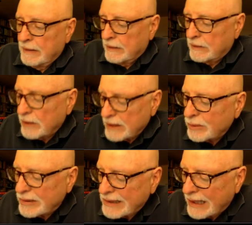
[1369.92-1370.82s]
so this
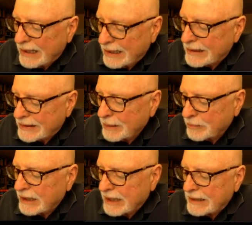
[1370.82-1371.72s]
was so, uh,
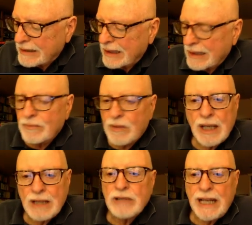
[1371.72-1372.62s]
something that uh,
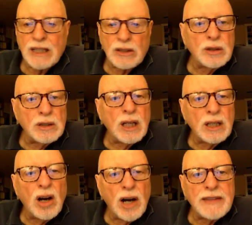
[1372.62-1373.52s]
that Reagan could a
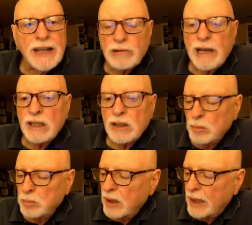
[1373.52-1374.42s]
card that Reagan
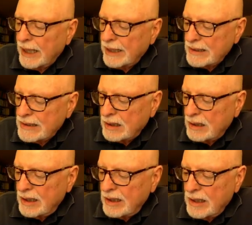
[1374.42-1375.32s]
could play, I guess, in
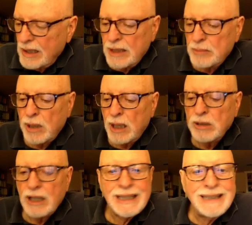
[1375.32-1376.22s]
the, in, in,
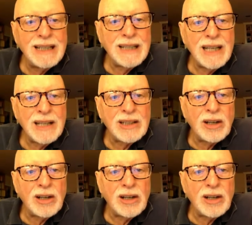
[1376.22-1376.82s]
public. And, and, the other